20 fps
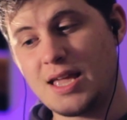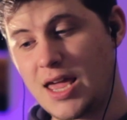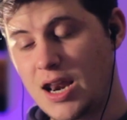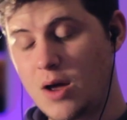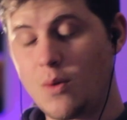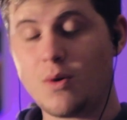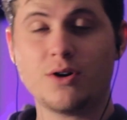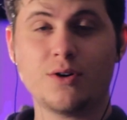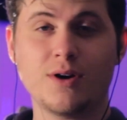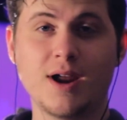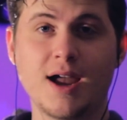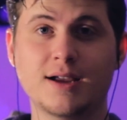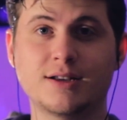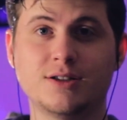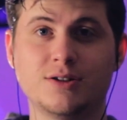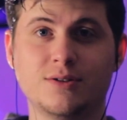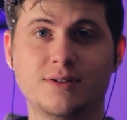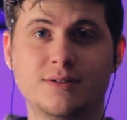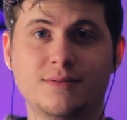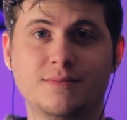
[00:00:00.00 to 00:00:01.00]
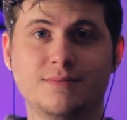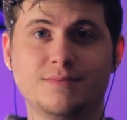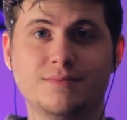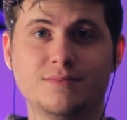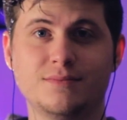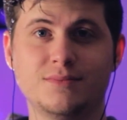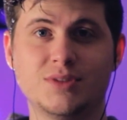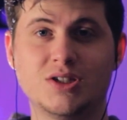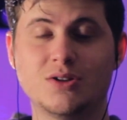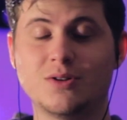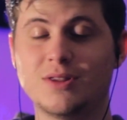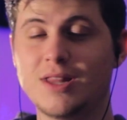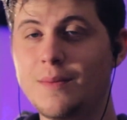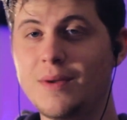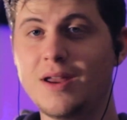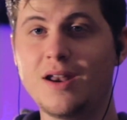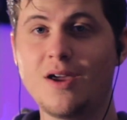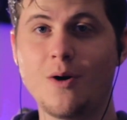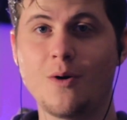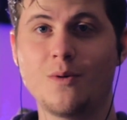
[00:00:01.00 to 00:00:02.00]
and I want to react to it. So let
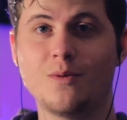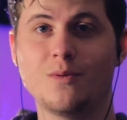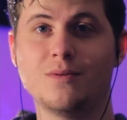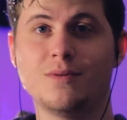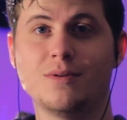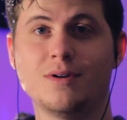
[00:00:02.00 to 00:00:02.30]
me know.